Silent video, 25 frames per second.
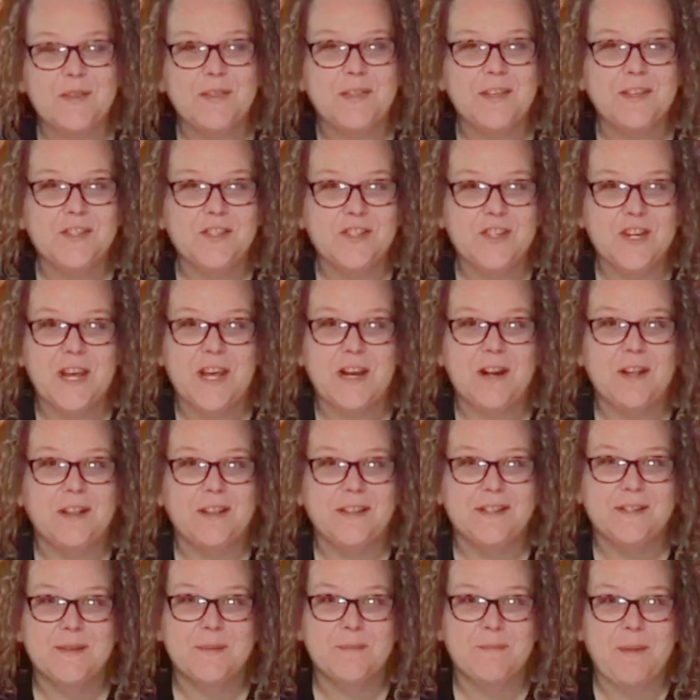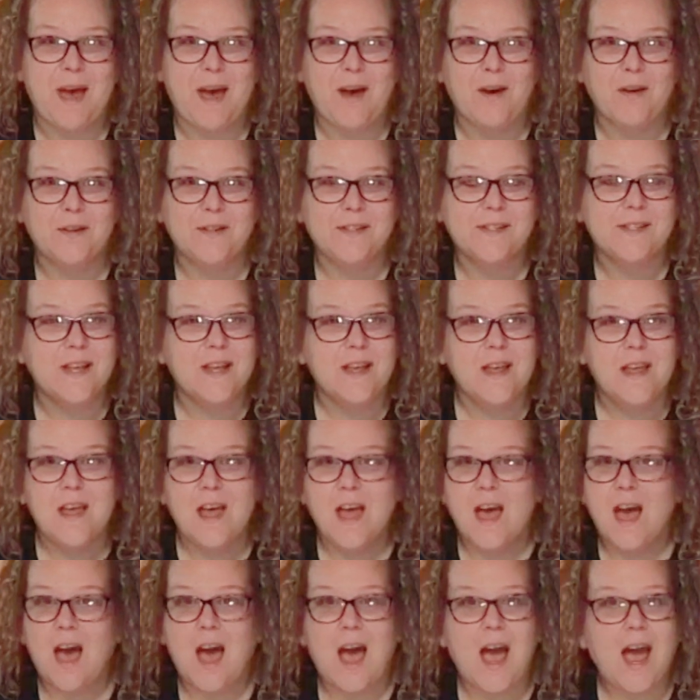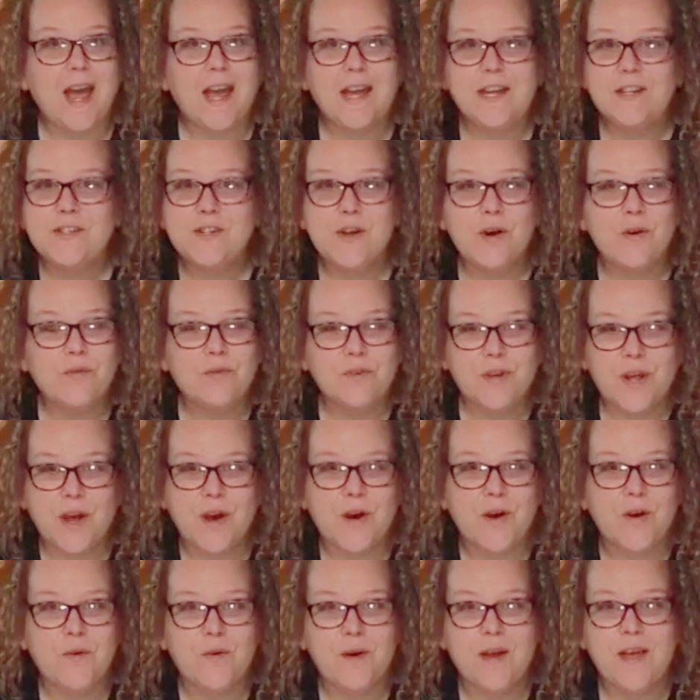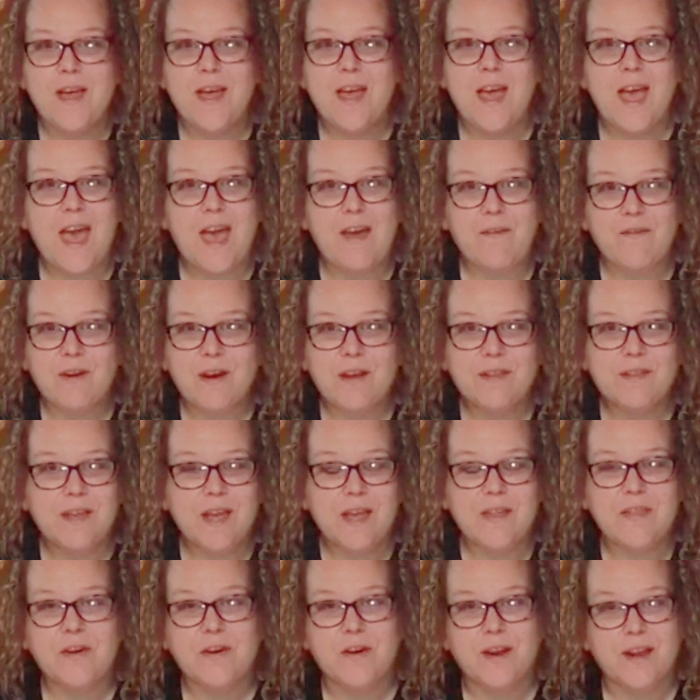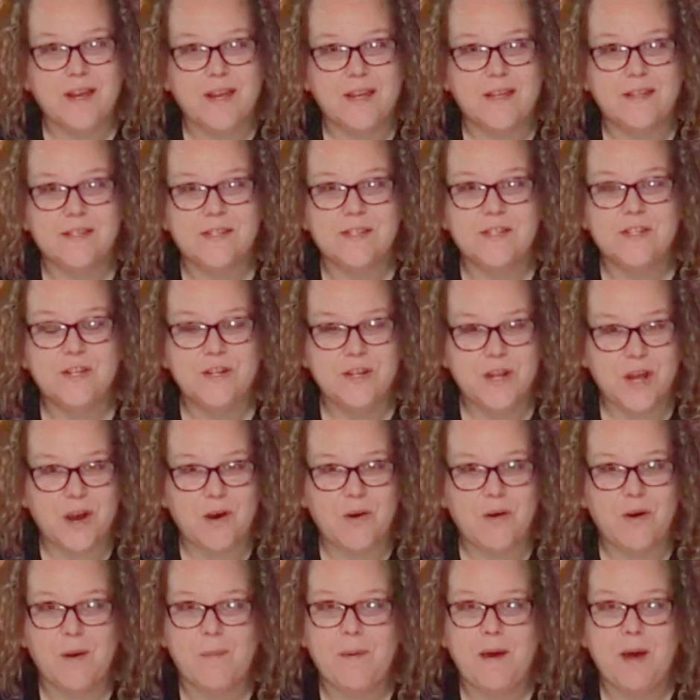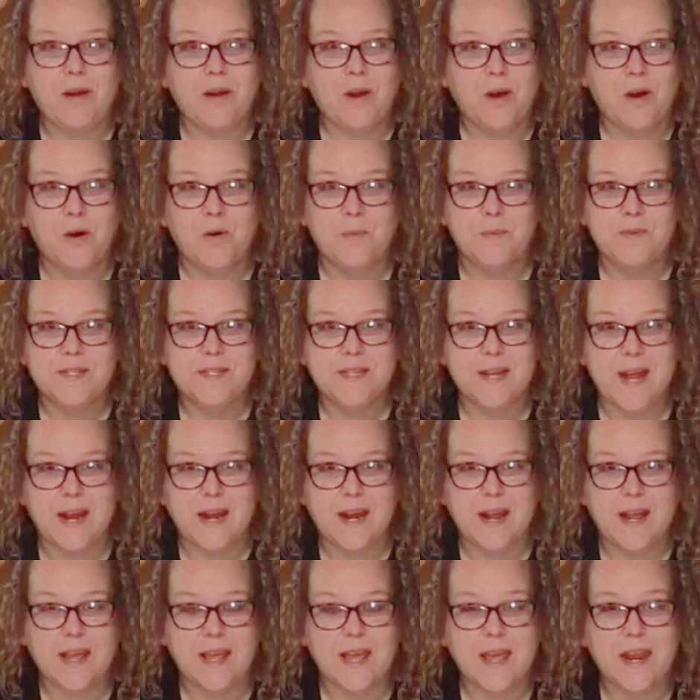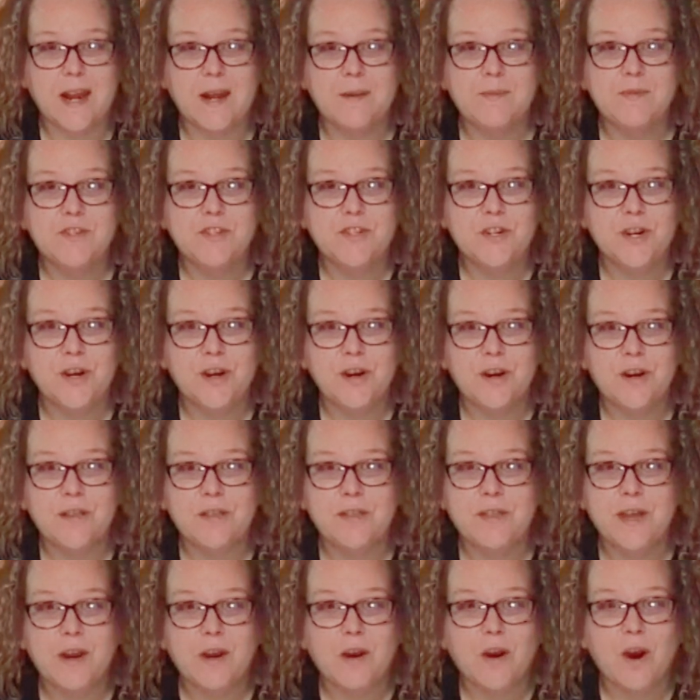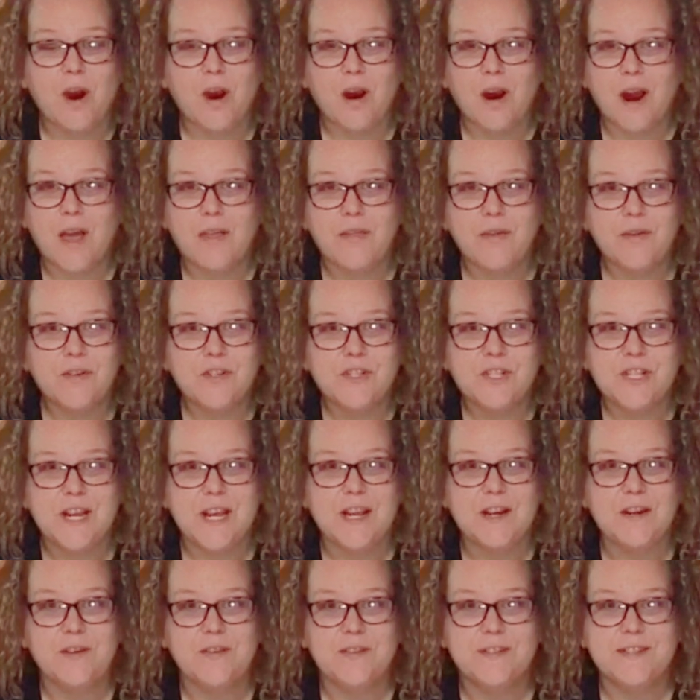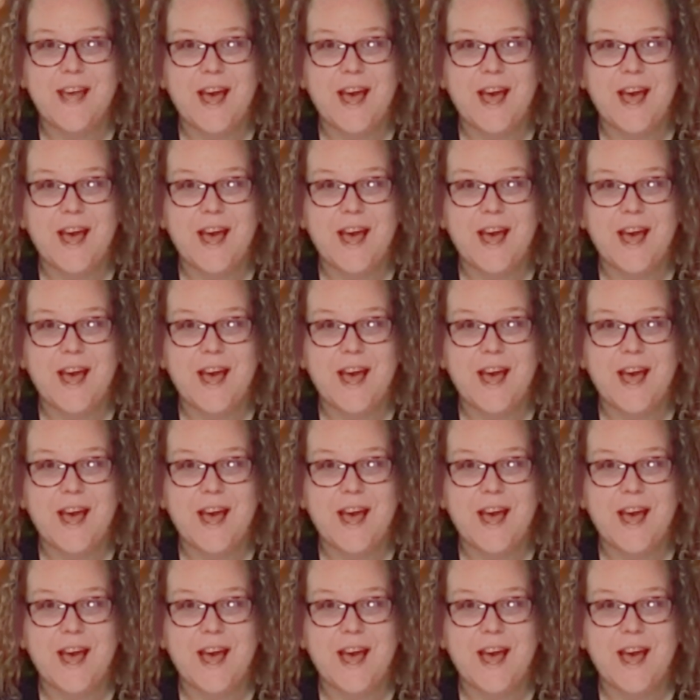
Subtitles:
what this channel is about. I don't know everything there is to know about homesteading, and I'm sure there are other channels